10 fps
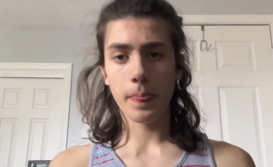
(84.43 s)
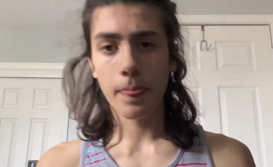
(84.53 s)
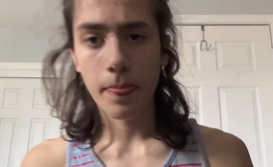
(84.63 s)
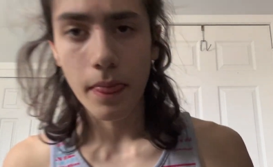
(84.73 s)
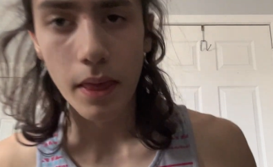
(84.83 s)

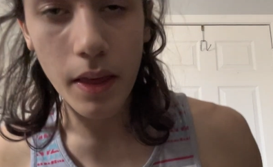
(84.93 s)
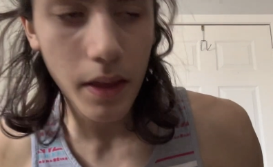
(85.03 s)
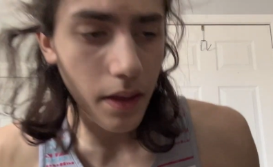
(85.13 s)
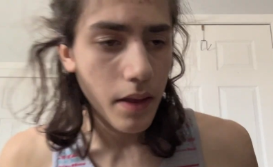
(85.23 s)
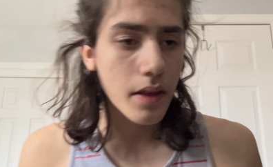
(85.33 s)

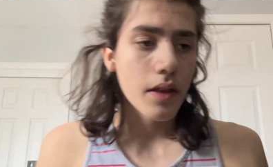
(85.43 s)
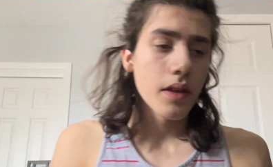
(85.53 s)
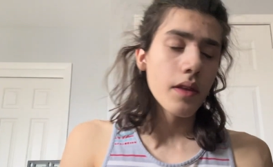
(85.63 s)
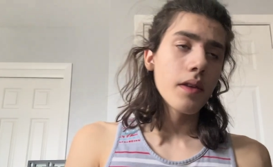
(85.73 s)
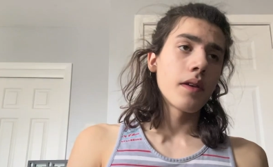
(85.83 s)

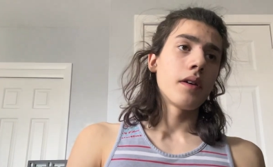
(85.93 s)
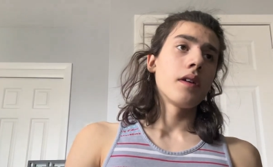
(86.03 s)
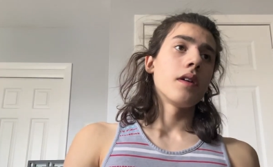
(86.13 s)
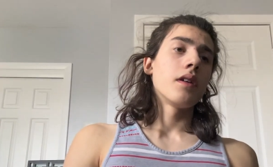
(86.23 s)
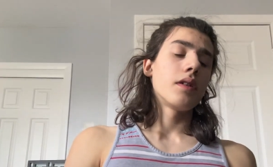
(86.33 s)

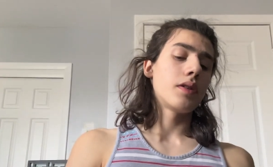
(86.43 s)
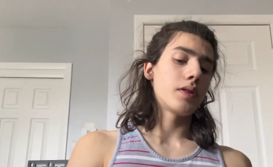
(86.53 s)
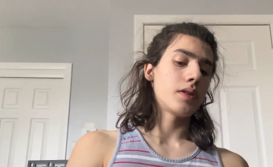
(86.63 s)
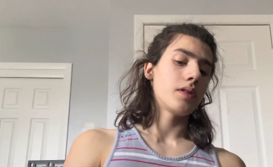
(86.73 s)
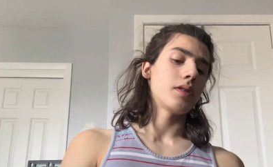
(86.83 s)

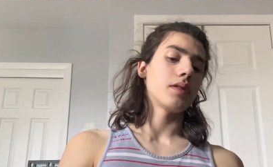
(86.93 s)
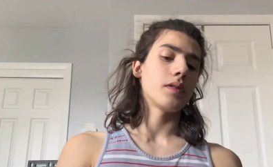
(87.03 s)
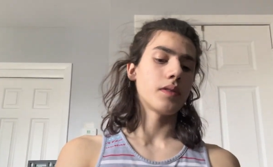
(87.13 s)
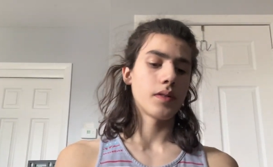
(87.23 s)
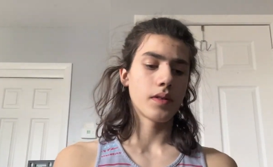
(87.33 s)

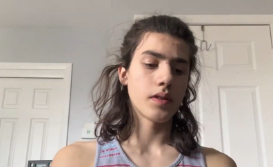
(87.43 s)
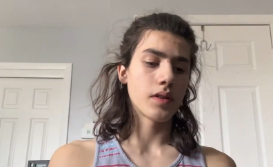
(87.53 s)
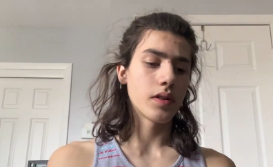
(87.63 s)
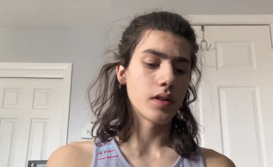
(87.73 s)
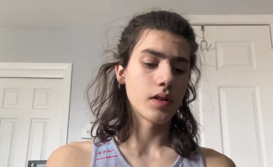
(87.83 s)

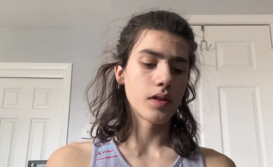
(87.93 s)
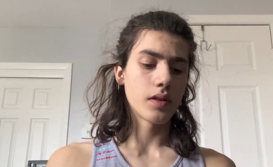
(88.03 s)
Nothing is said.